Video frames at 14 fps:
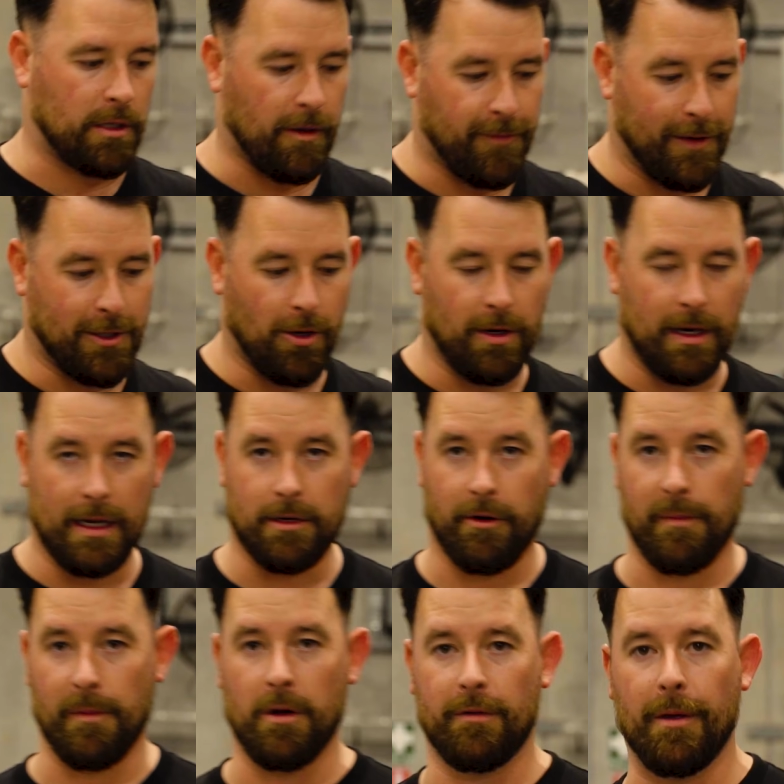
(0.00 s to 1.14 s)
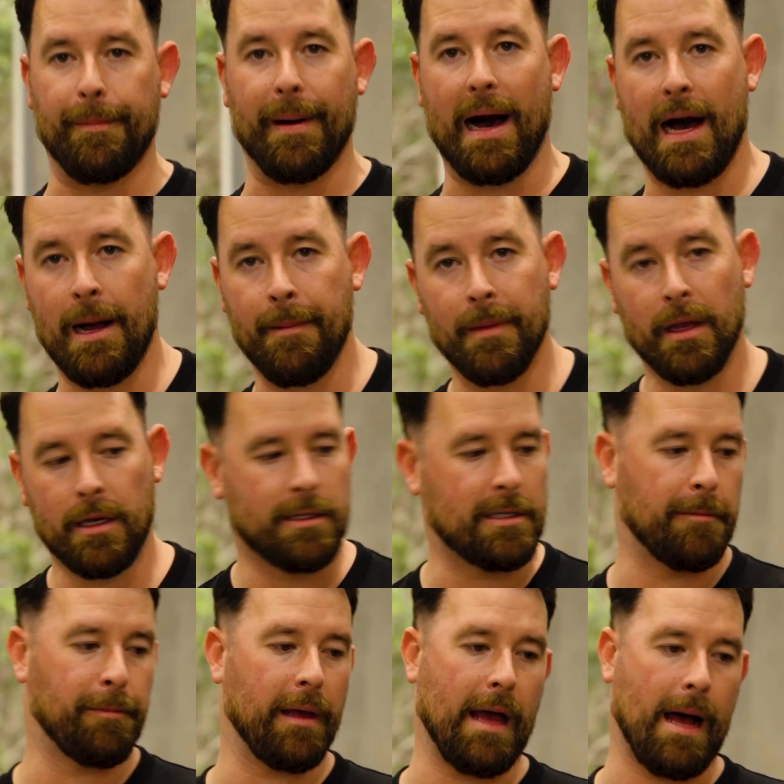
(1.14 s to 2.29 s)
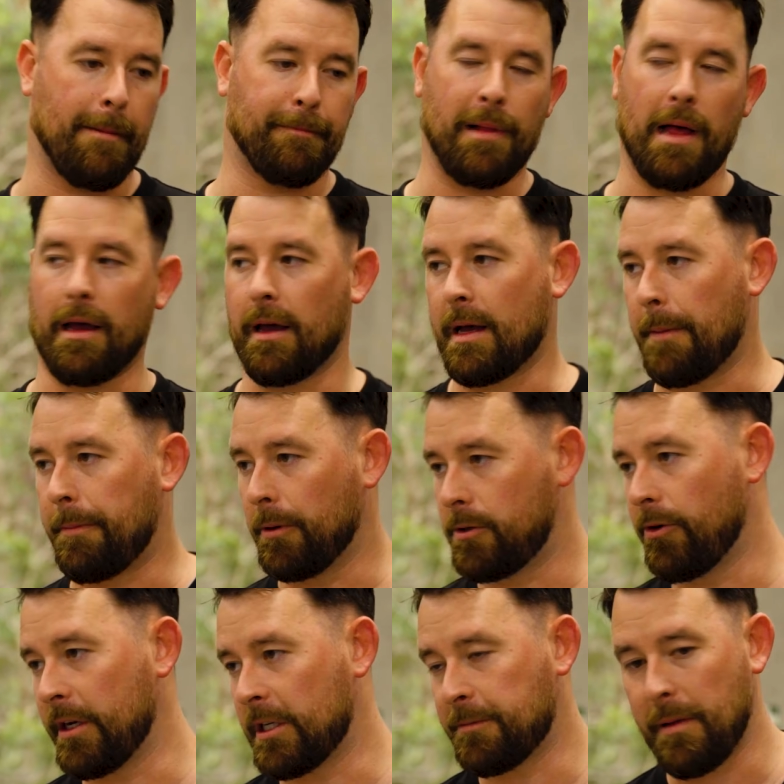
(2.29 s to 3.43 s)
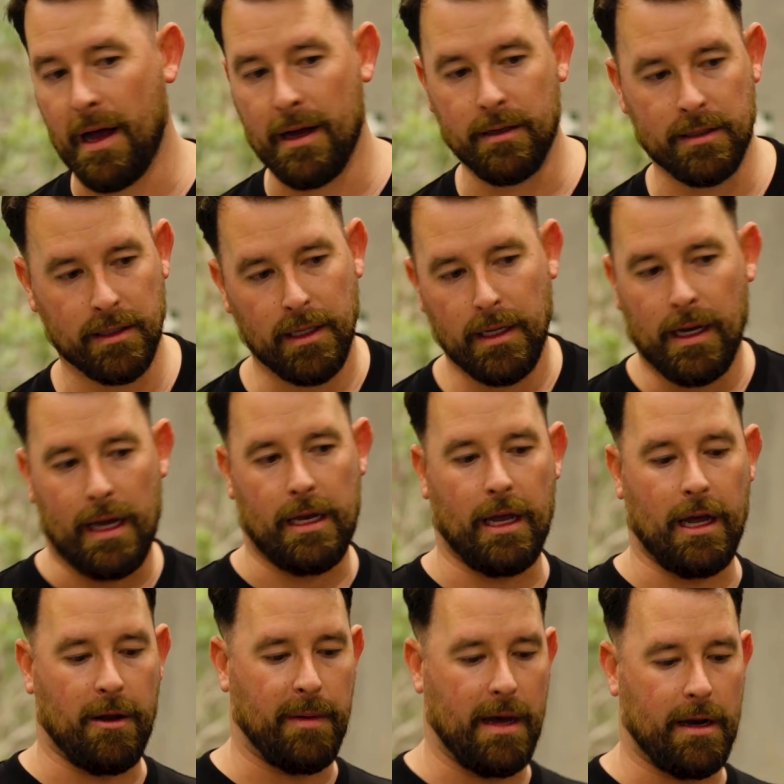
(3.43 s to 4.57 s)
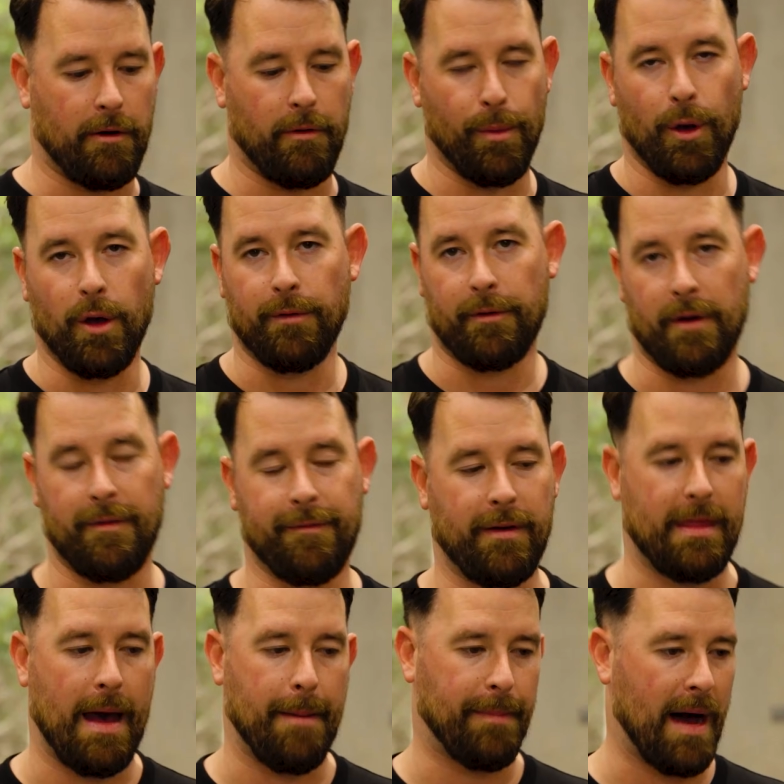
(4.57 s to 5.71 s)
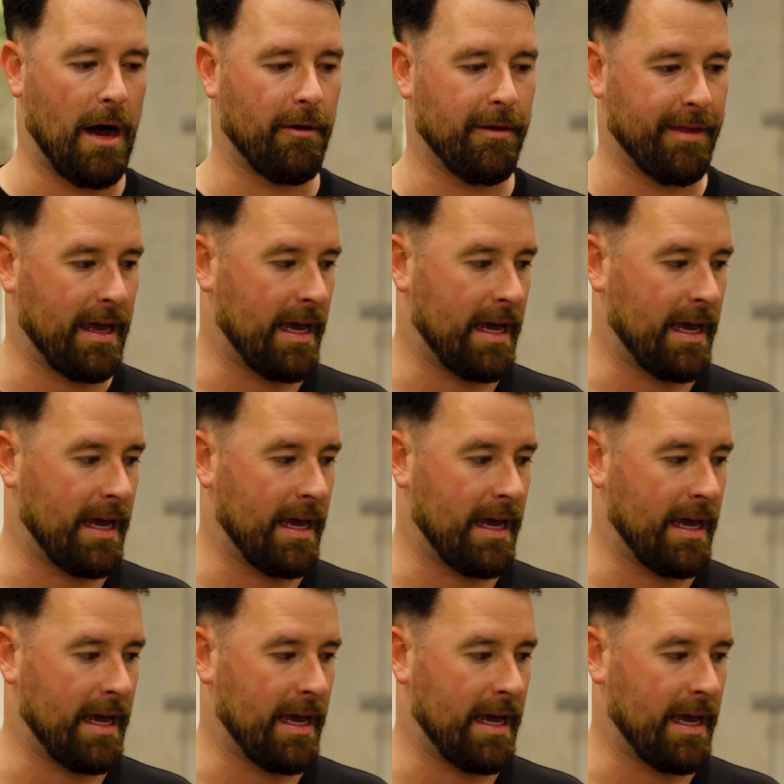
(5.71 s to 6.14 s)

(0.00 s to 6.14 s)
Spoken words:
So if you do need to remove the bar, simply unplug a couple Deutsch plugs and you're gonna be able to remove and refit that bar with